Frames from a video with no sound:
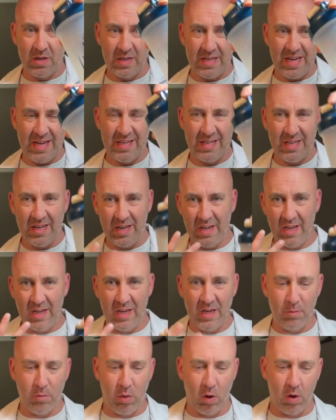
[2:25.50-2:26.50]
taste
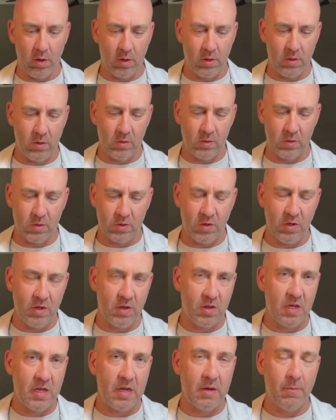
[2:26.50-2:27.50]
any particles or
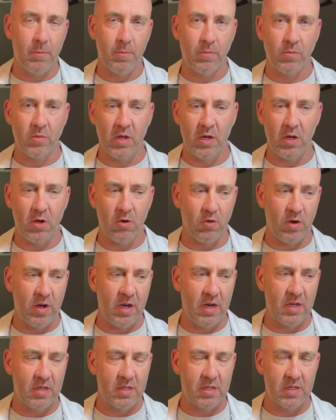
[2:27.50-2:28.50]
anything. Any
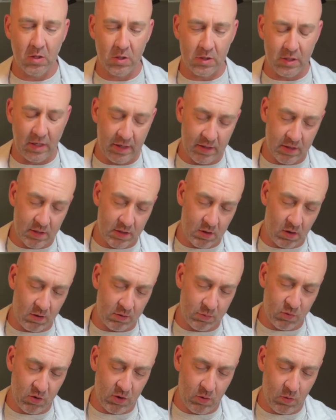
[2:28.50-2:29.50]
grittiness. Looks like it dissolves
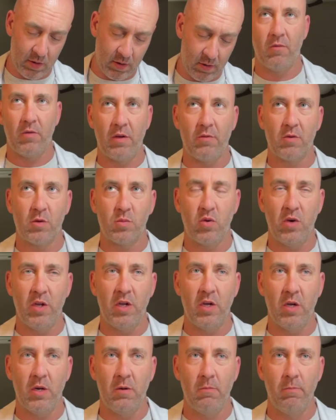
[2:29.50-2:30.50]
pretty well. Flavor's pretty
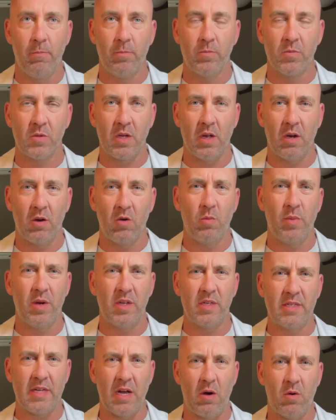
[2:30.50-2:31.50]
good. It's got a little bit of
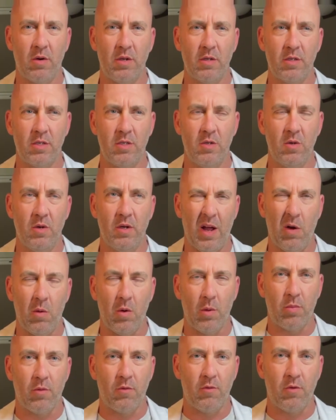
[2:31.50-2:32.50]
sourness to it. I would
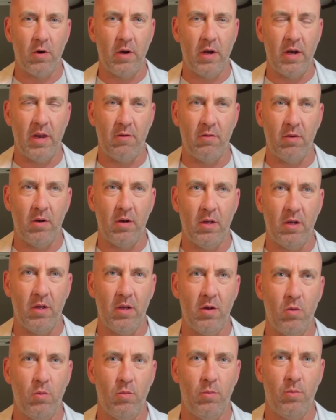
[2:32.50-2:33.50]
have preferred it to have a
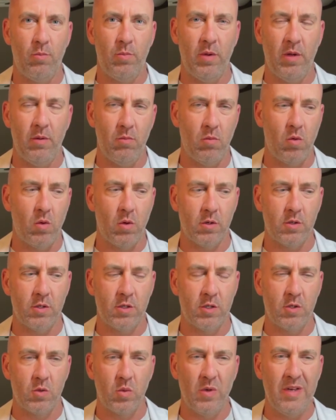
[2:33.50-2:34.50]
little bit more
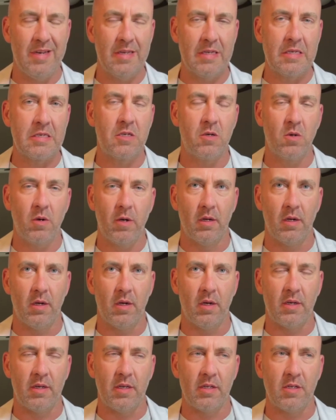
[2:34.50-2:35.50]
sweetness to it.
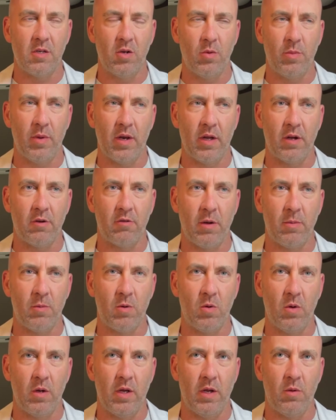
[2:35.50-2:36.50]
It tastes a little bit like grape
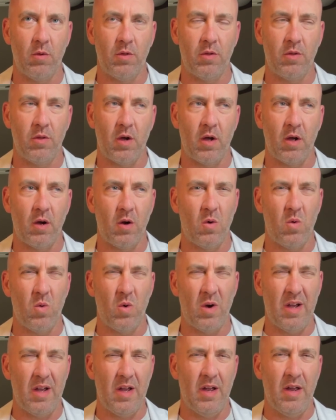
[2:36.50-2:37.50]
Kool-Aid with not
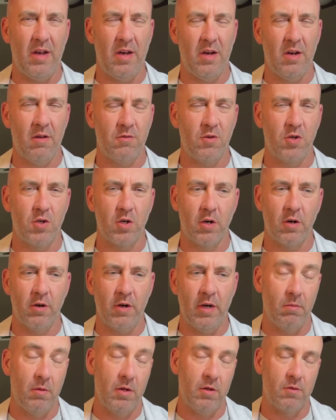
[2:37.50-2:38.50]
quite enough sugar in
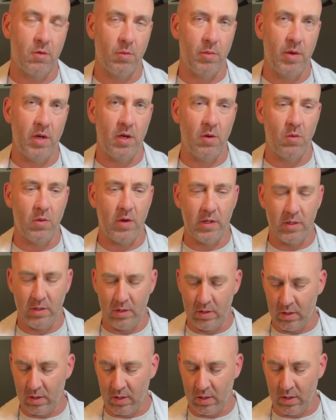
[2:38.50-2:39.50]
it. At least for me
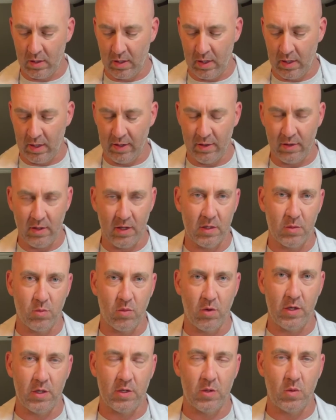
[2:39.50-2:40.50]
anyways. I like things
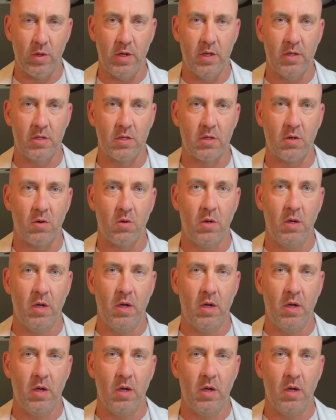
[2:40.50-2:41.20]
pretty sweet. So